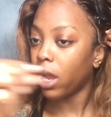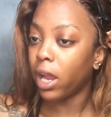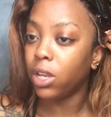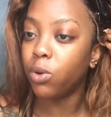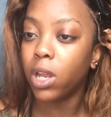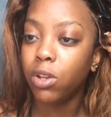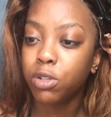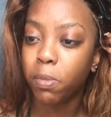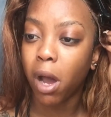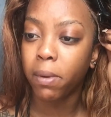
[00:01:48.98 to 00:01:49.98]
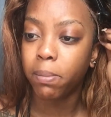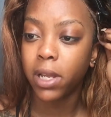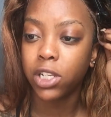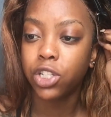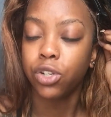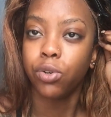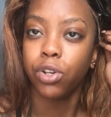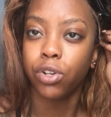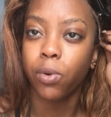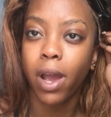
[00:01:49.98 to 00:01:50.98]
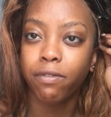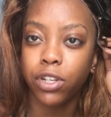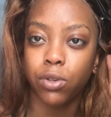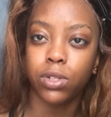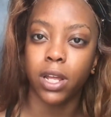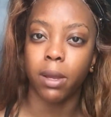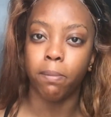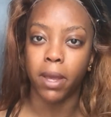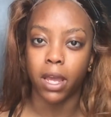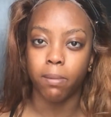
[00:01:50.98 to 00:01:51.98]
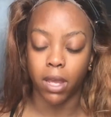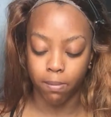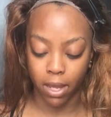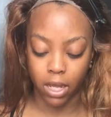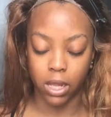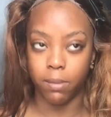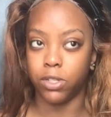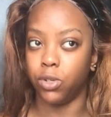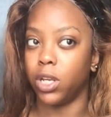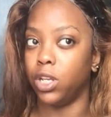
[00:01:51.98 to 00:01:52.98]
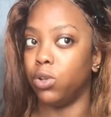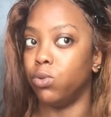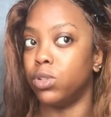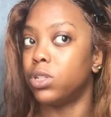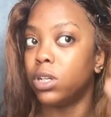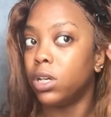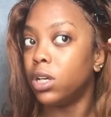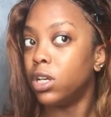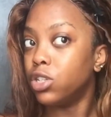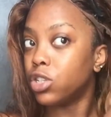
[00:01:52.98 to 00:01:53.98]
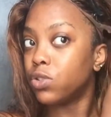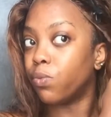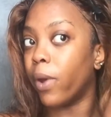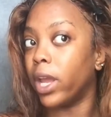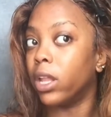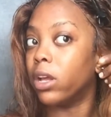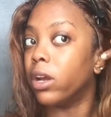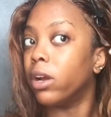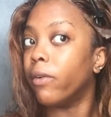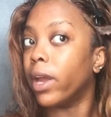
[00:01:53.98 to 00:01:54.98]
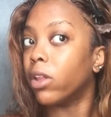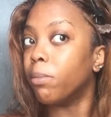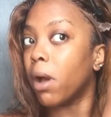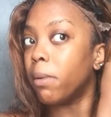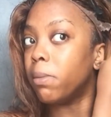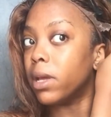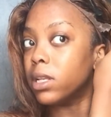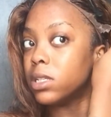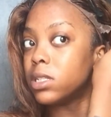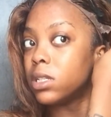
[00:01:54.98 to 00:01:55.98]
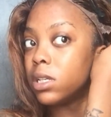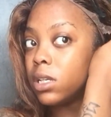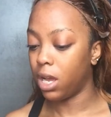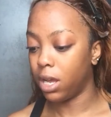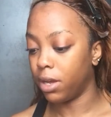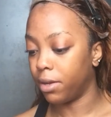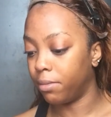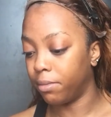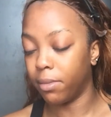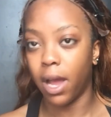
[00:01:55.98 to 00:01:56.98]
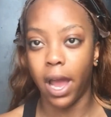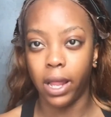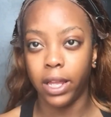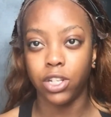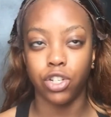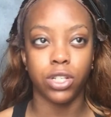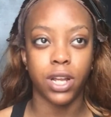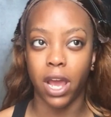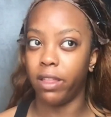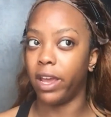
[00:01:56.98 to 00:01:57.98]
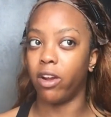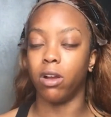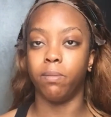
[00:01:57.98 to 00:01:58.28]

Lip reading: And you can use bobby pins too. You don't have to use like big clips. You can use just regular bobby pins. I like to just tie the hair